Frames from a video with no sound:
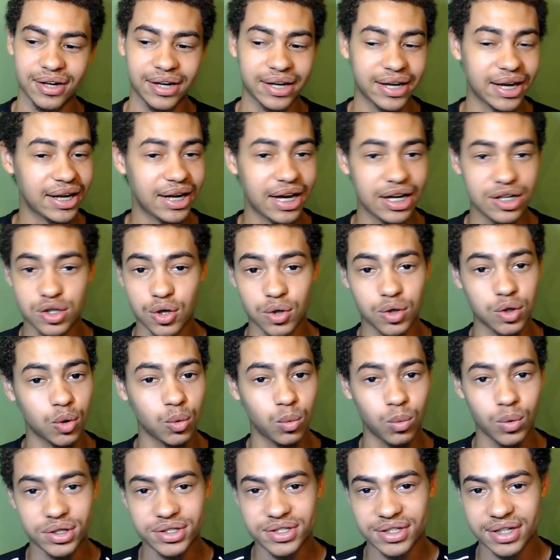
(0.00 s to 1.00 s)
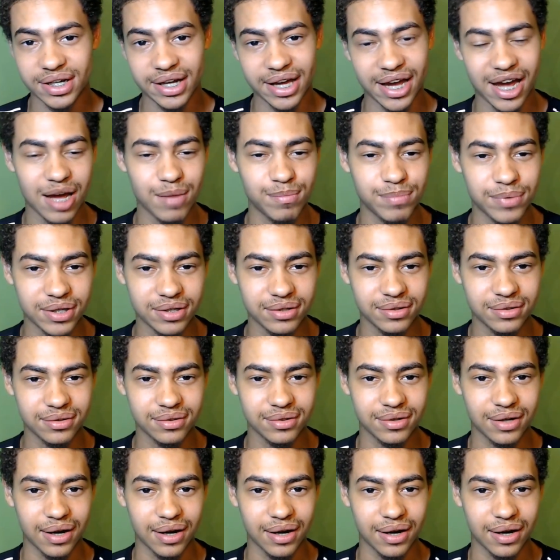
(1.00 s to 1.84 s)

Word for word: Again, I don't know what's going to happen.